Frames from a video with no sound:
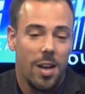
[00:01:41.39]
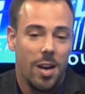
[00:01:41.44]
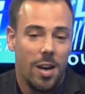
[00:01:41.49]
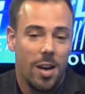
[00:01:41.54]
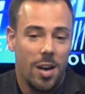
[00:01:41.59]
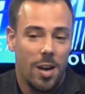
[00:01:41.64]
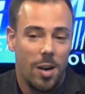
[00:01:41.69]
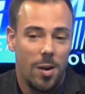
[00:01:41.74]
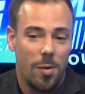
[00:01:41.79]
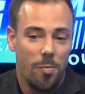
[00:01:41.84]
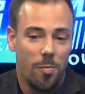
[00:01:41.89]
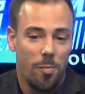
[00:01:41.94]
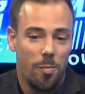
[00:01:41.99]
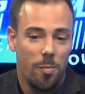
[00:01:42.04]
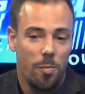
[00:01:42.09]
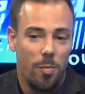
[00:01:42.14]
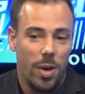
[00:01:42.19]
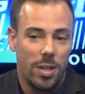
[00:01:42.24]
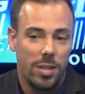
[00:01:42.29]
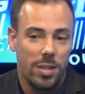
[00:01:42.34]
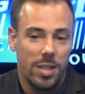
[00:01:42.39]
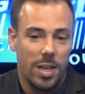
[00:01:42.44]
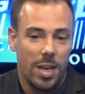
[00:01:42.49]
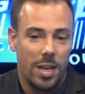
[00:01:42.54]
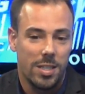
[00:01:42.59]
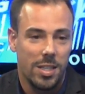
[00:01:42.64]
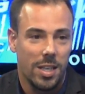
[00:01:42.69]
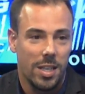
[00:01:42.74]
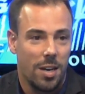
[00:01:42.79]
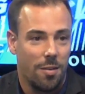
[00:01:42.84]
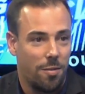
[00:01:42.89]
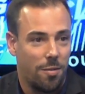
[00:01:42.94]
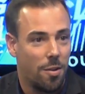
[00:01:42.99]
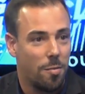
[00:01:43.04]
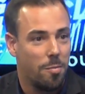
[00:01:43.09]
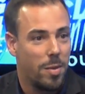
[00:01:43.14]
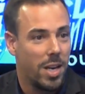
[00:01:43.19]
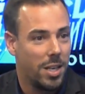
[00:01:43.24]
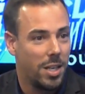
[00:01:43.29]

But I think I found my